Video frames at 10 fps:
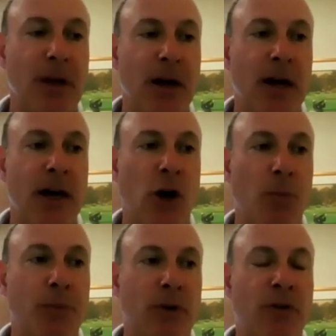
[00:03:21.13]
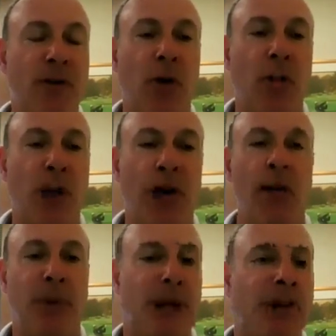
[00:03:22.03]
help to develop
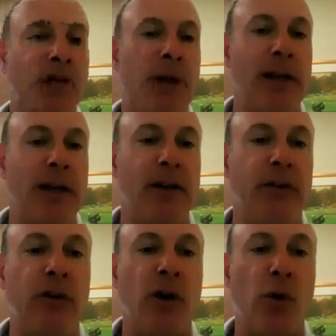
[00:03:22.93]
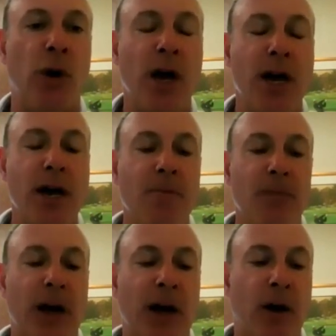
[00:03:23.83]
parenting plans when needed. So
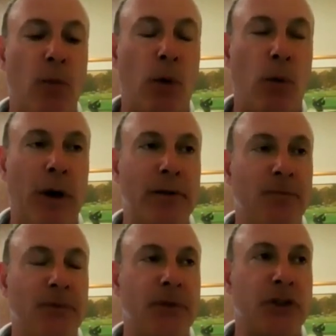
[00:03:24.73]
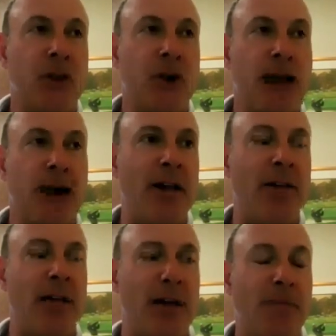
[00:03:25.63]
what started out
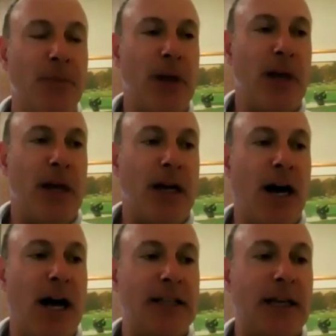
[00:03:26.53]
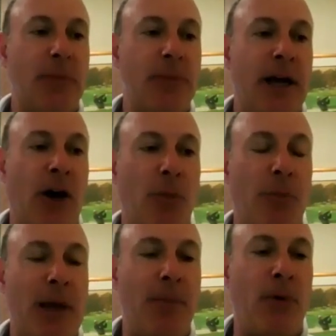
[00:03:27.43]
as a concept to help
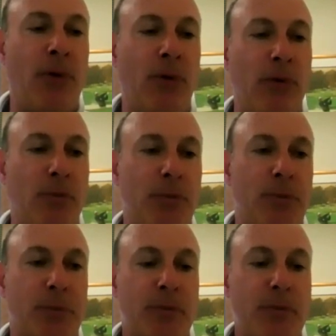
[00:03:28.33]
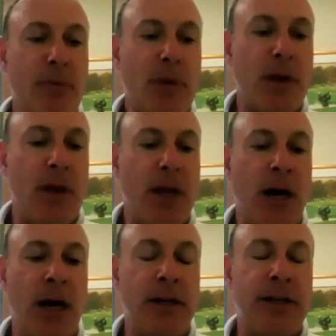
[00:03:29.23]
people
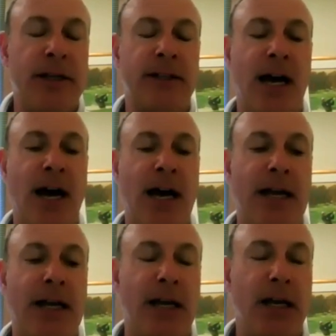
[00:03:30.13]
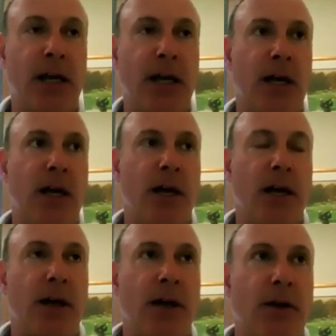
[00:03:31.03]
decide
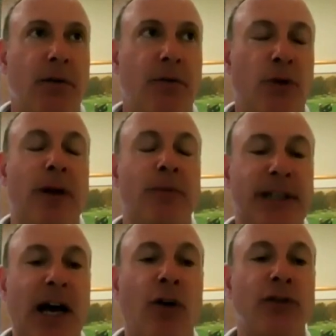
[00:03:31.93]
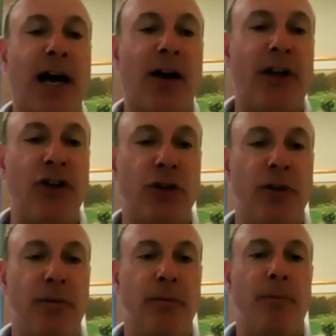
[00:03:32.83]
for themselves how they
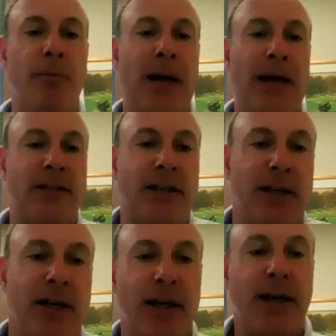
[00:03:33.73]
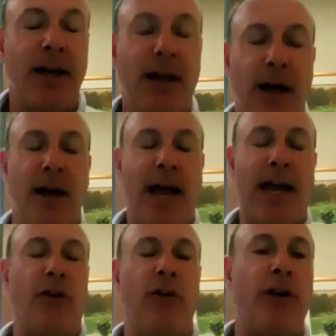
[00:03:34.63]
should best
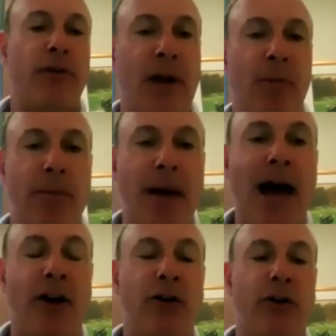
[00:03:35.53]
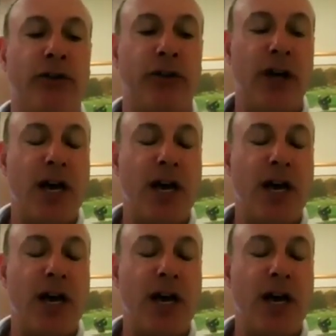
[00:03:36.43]
handle their family matters